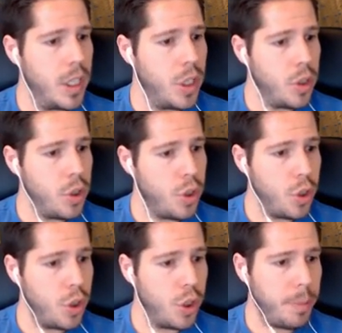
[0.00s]

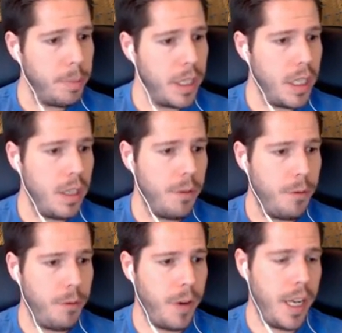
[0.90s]
Should be
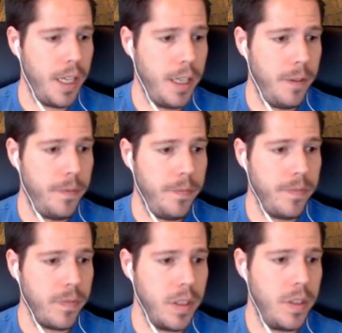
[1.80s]
fine.
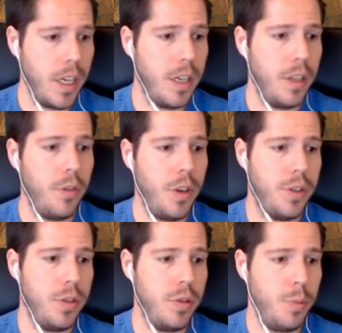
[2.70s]
Second is first
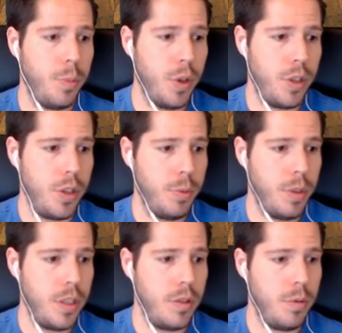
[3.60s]
to use supporter,
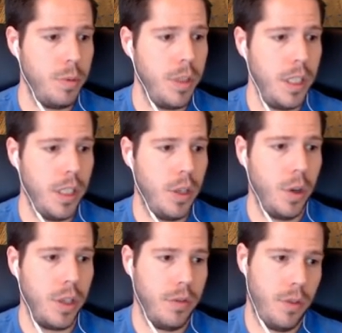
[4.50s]
which is really
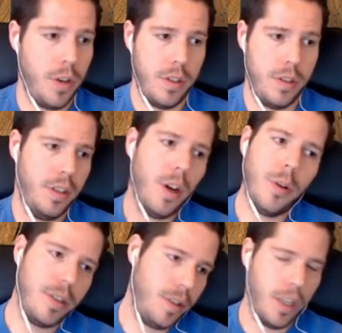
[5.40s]
going first. No,
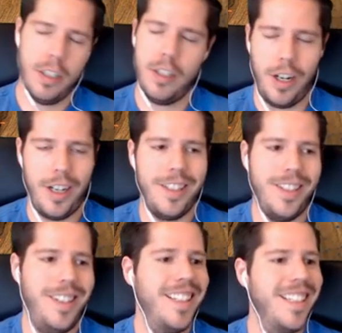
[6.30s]
it's not
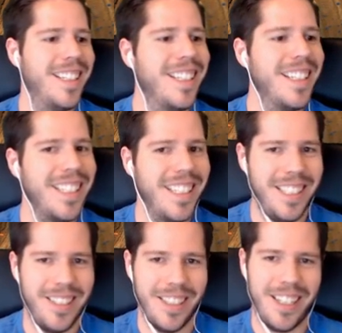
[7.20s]
Charizard.
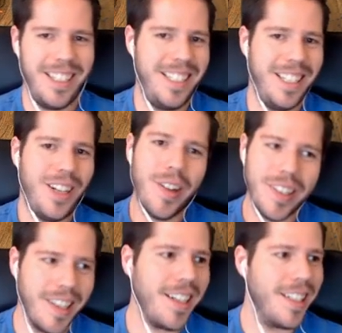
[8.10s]
It's not. Like, going
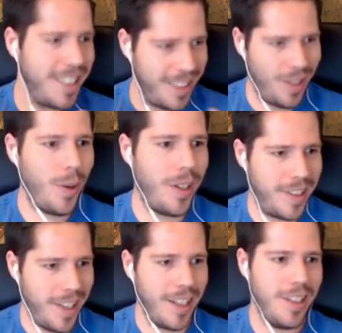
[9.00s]
second is going
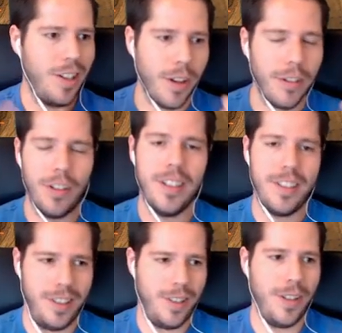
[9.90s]
second. Going first
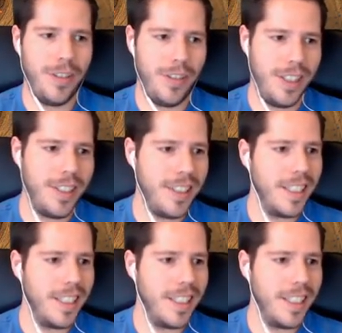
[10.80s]
is going first.